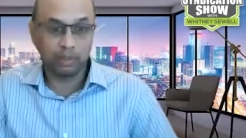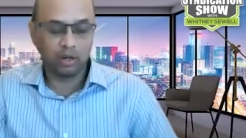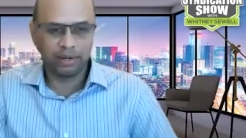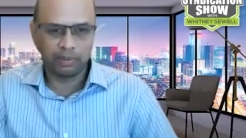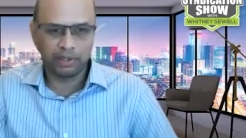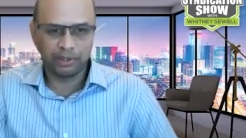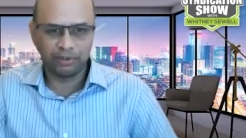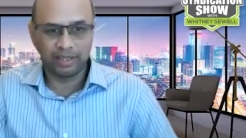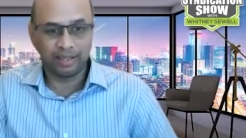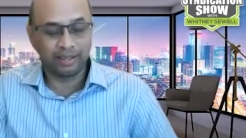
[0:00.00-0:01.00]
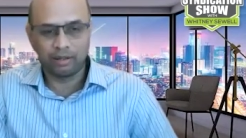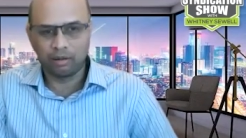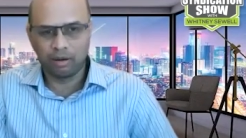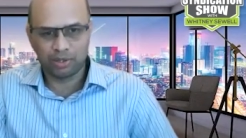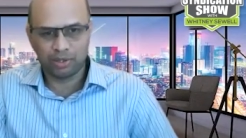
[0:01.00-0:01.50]
one hundred per unit in the
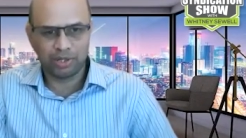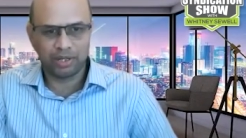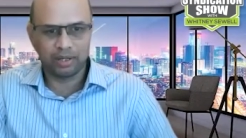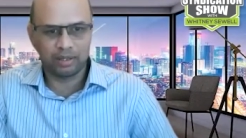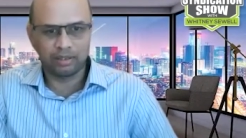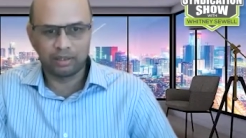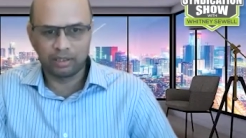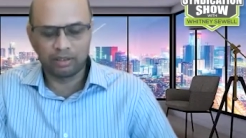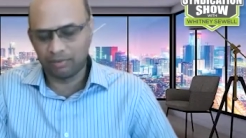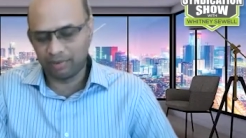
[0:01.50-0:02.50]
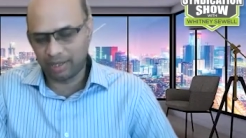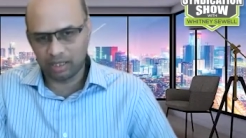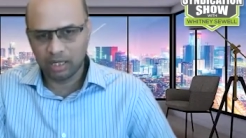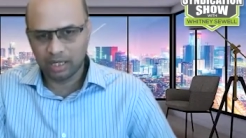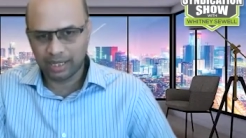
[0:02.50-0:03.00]
last year. And, you know, even
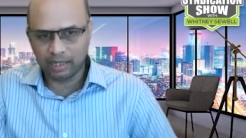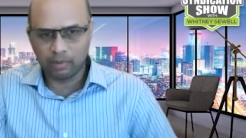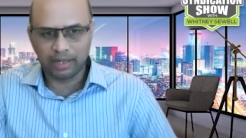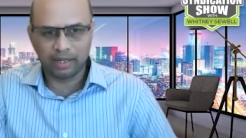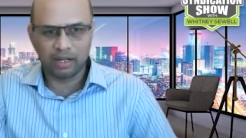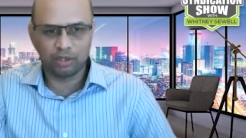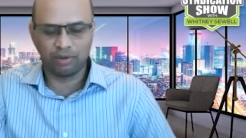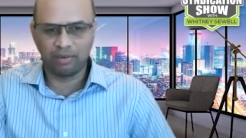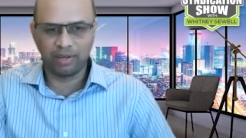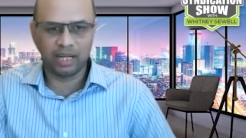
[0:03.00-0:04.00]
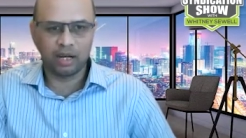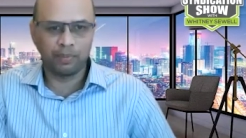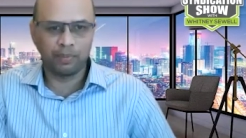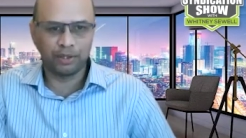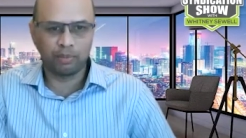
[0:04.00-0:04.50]
current market is a very, very
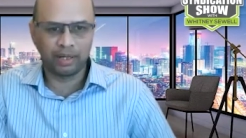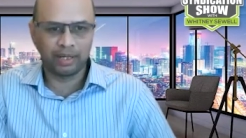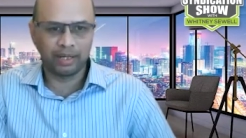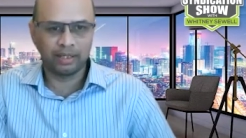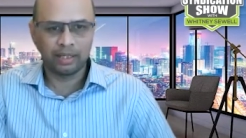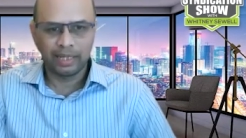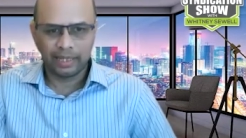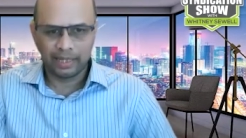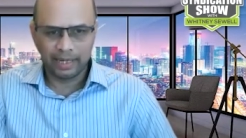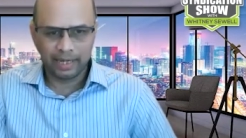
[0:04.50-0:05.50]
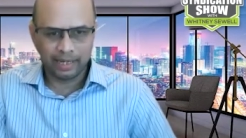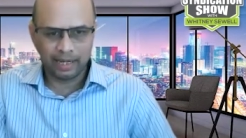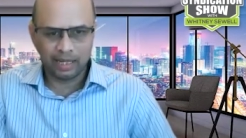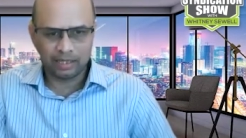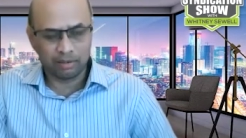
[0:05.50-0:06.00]
competitive market. Getting
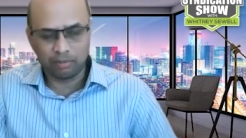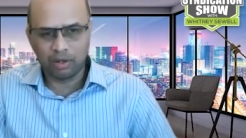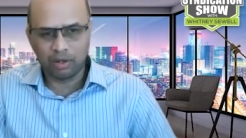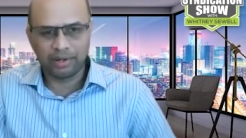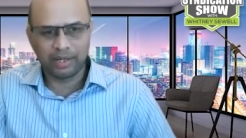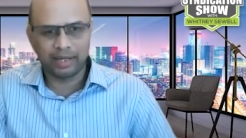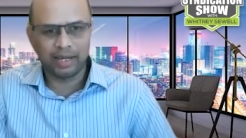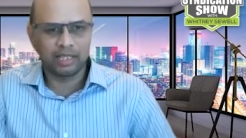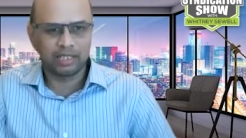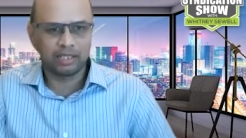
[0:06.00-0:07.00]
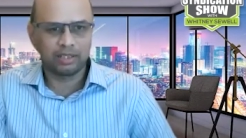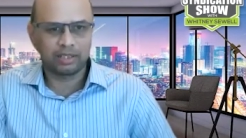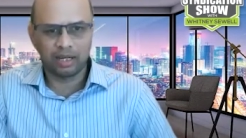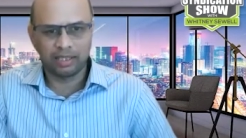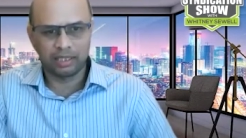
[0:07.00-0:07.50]
deals below one hundred K is, is
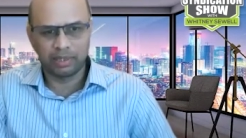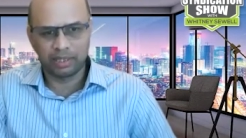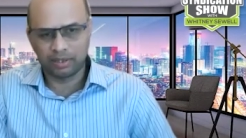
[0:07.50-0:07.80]
challenging, big